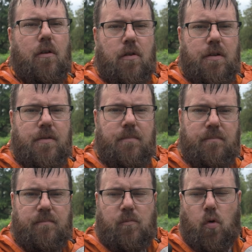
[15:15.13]
vloggers
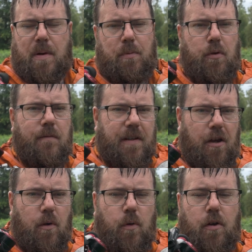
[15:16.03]
or people doing
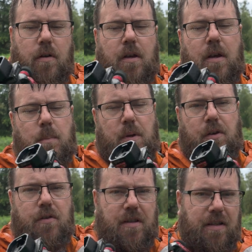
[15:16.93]
video work
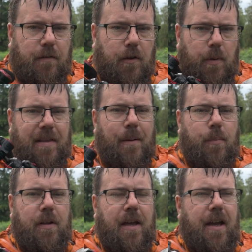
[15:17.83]
because of this fluid
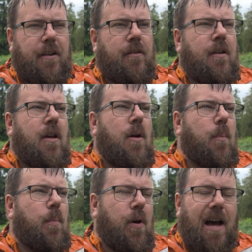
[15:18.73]
dampened head.
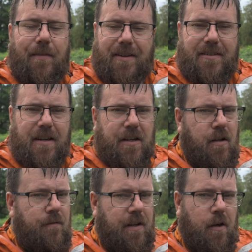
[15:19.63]
But having seen
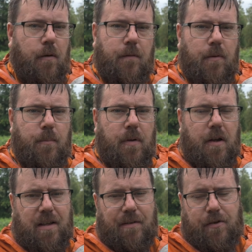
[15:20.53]
a video from
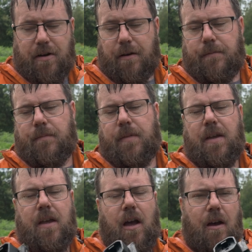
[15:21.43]
David Griff,
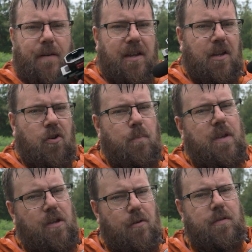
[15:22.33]
I think it could
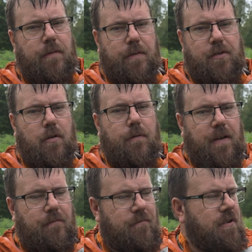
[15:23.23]
be used for
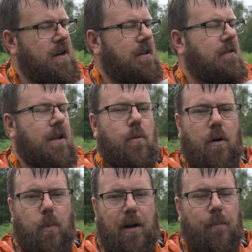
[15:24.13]
photography really, really
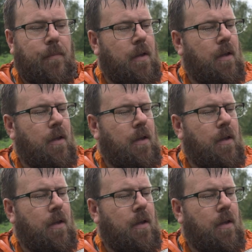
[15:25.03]
quite well.